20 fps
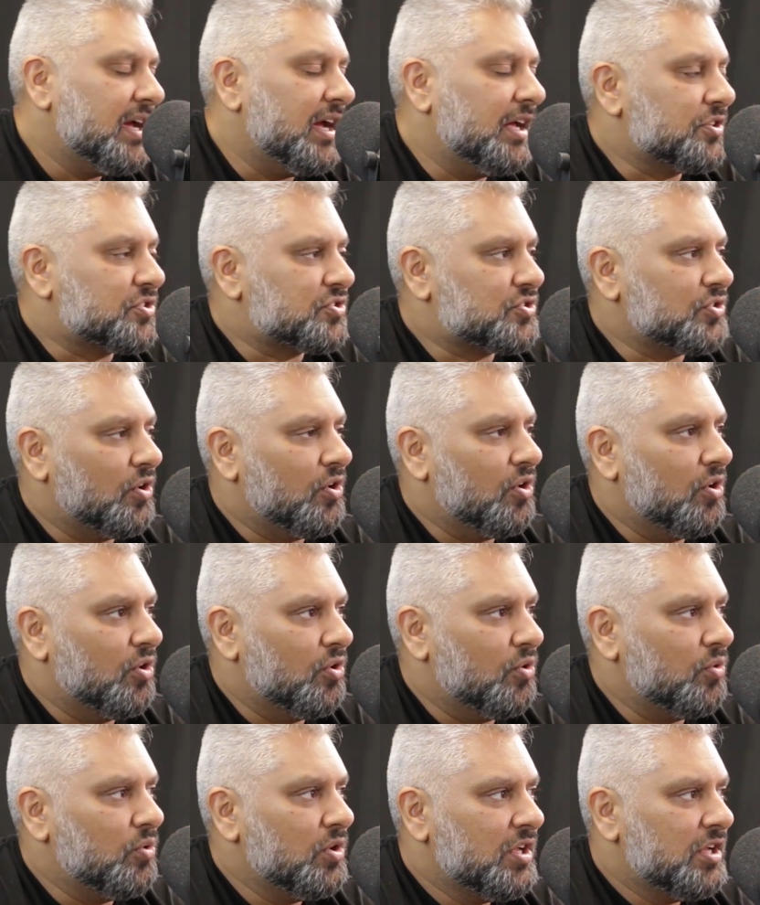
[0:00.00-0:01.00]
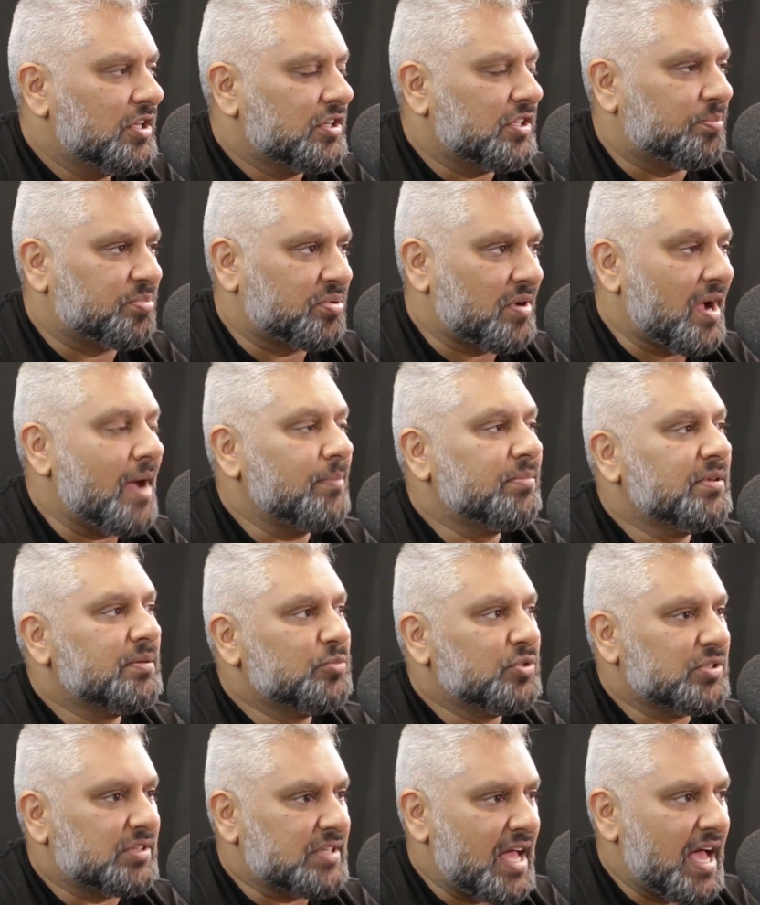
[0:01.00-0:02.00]
And so the
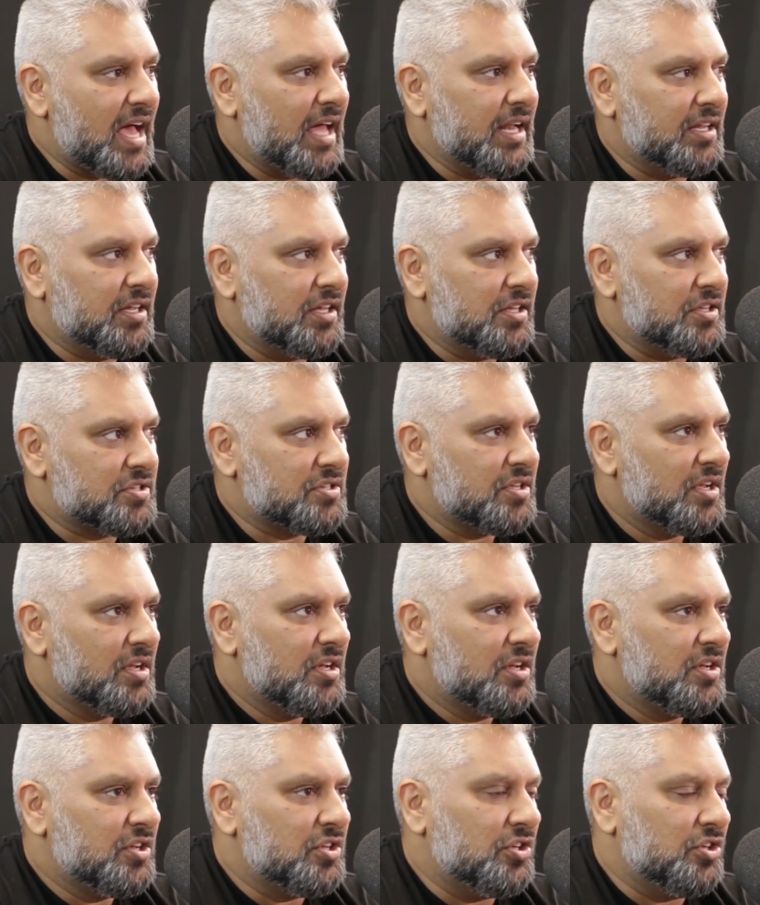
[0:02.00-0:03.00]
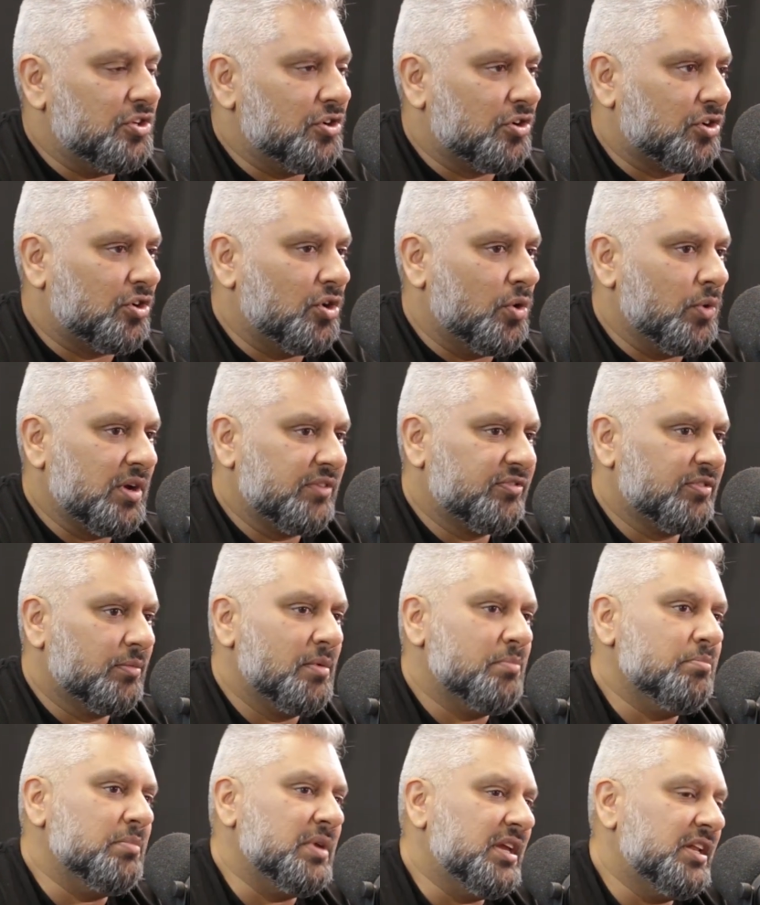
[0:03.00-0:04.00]
problem with that is you're going
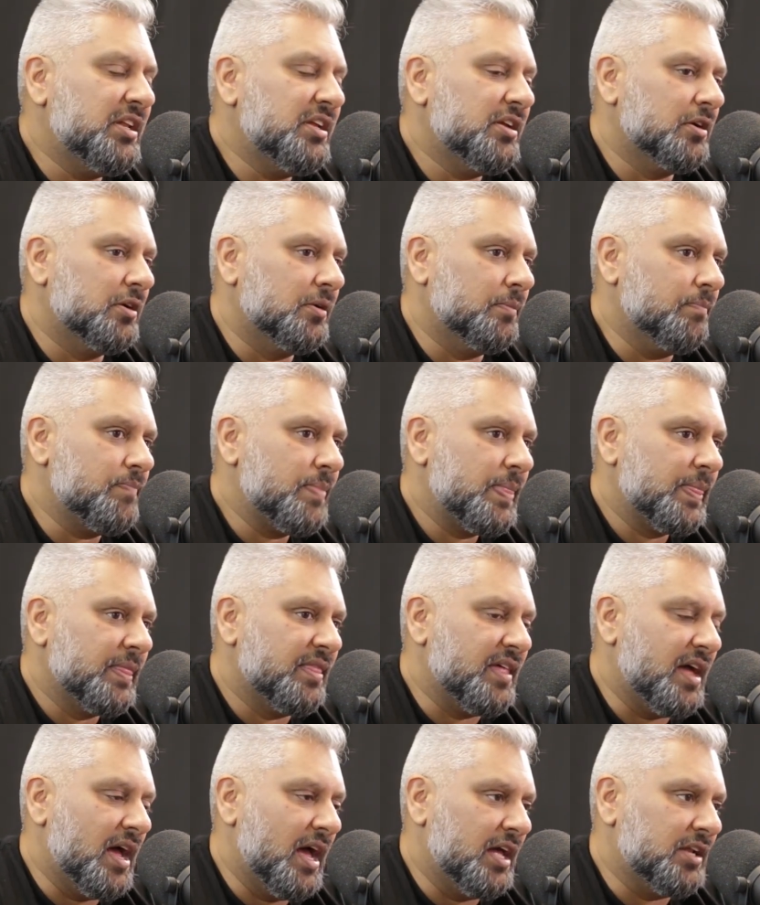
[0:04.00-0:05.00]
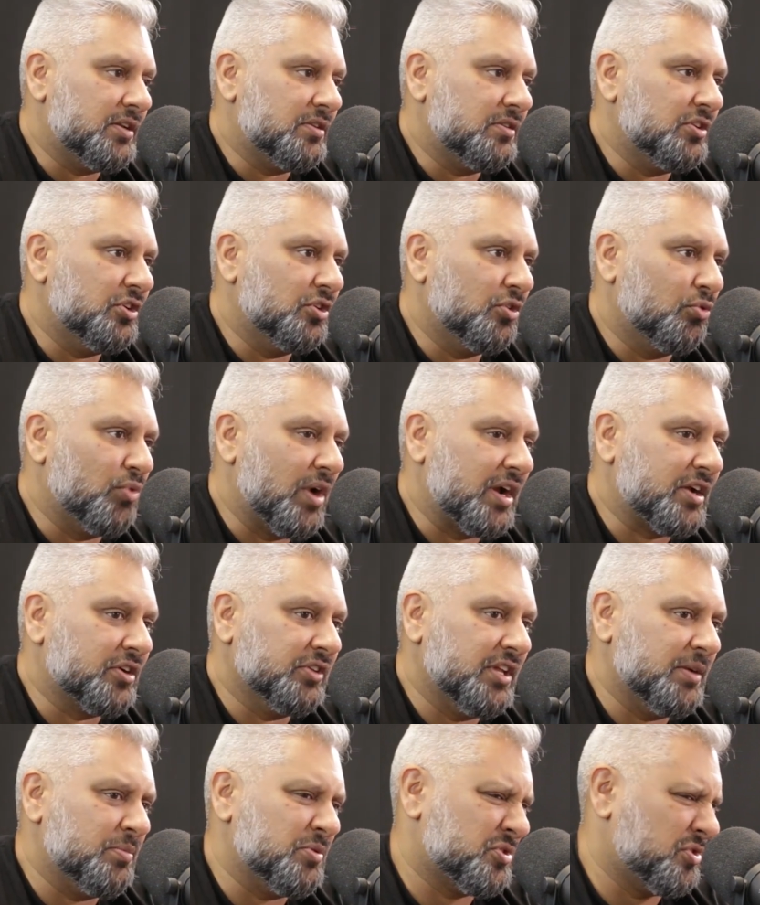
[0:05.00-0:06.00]
from a medium that, you know,
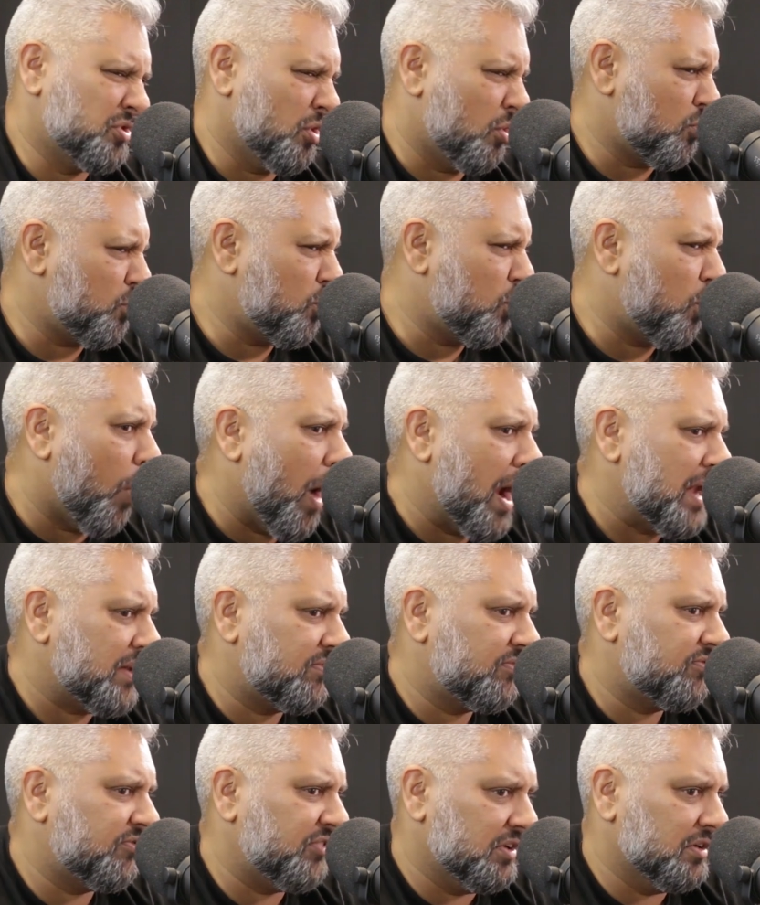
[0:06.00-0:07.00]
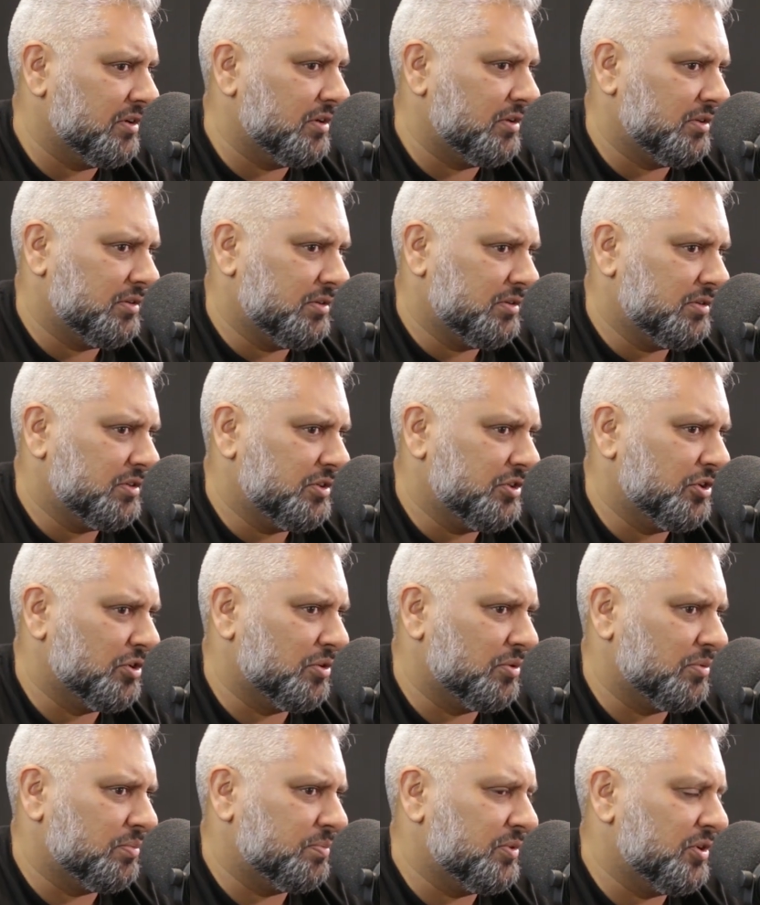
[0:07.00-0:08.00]
record labels don't quite feel
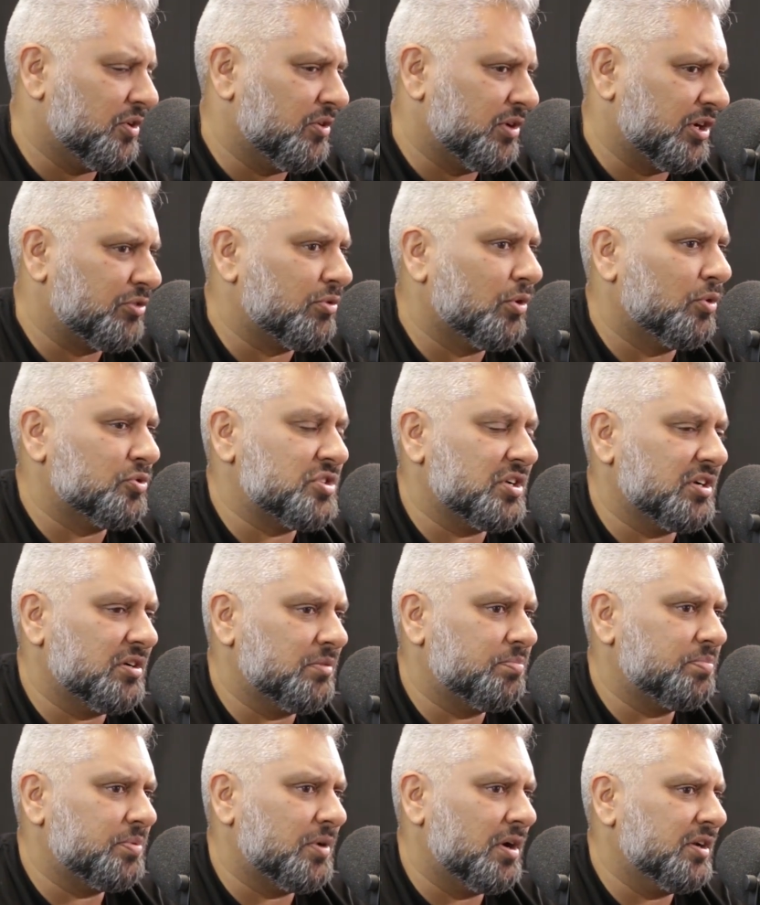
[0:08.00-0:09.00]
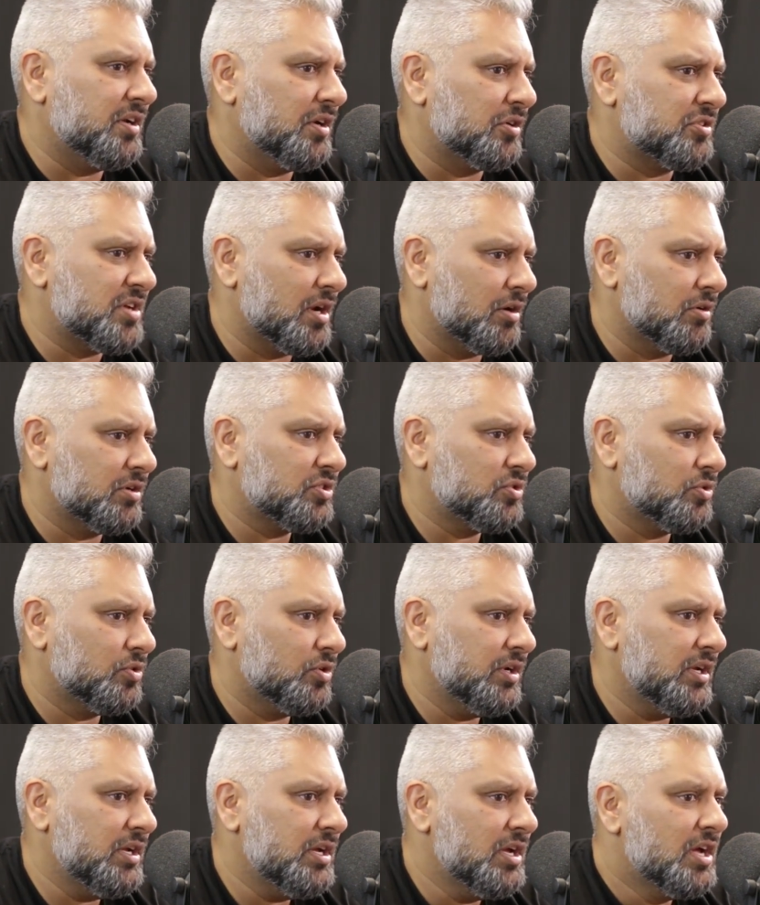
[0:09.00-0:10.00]
you're you're encroaching on their
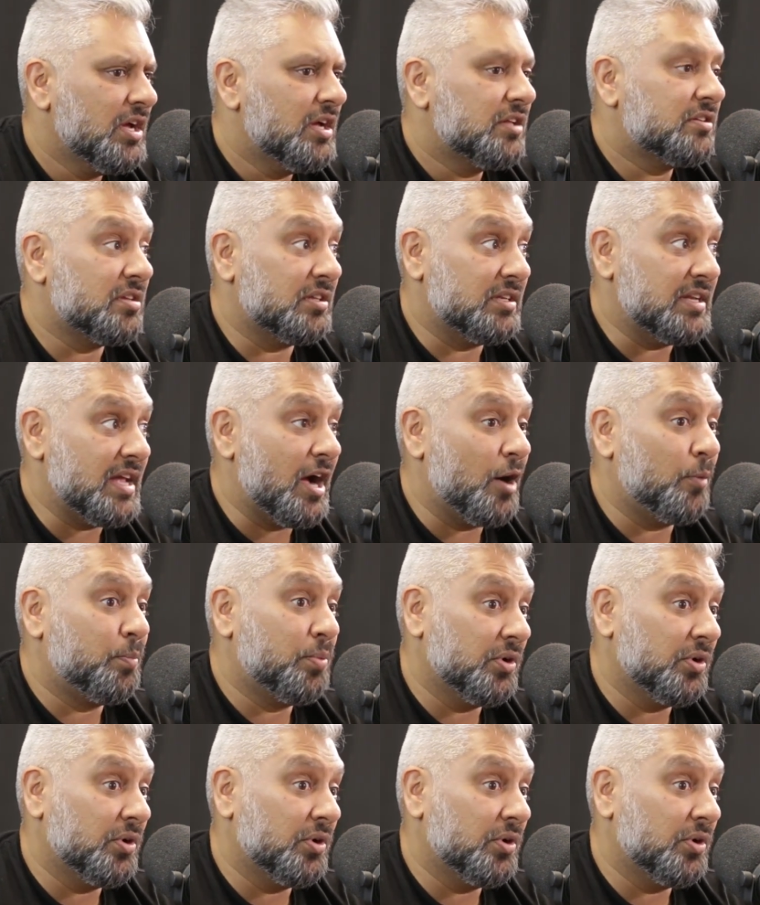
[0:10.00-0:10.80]
territory yeah. to now